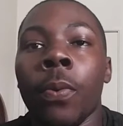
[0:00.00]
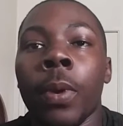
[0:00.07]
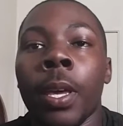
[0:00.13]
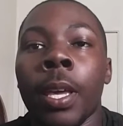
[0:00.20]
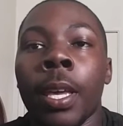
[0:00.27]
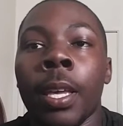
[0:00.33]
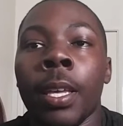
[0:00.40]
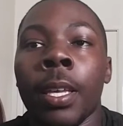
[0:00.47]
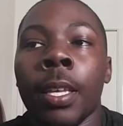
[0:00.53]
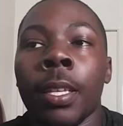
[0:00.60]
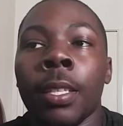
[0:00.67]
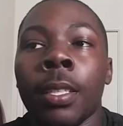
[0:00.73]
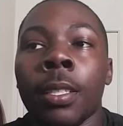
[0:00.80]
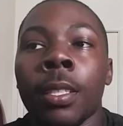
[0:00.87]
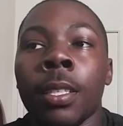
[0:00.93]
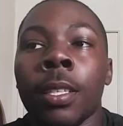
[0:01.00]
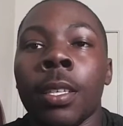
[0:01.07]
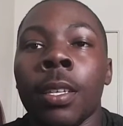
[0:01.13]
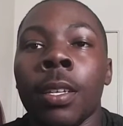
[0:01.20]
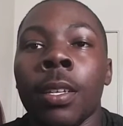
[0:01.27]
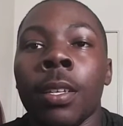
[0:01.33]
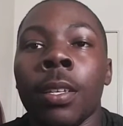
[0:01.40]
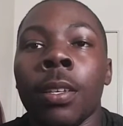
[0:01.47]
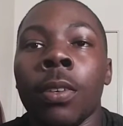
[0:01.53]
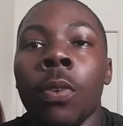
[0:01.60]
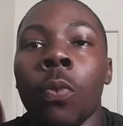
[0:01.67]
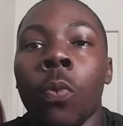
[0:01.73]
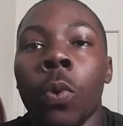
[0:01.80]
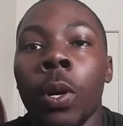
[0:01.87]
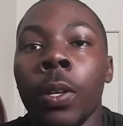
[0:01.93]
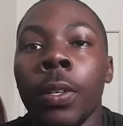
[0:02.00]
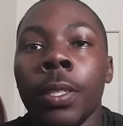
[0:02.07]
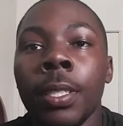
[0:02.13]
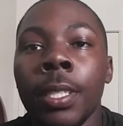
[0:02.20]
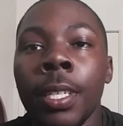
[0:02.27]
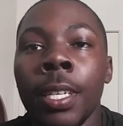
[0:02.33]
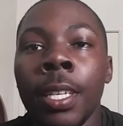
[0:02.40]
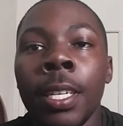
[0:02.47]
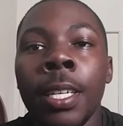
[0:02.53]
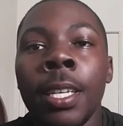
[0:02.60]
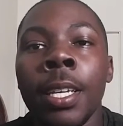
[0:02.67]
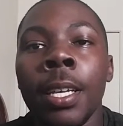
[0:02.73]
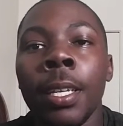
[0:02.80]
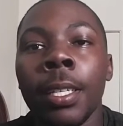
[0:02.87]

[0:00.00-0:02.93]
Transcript: when royalty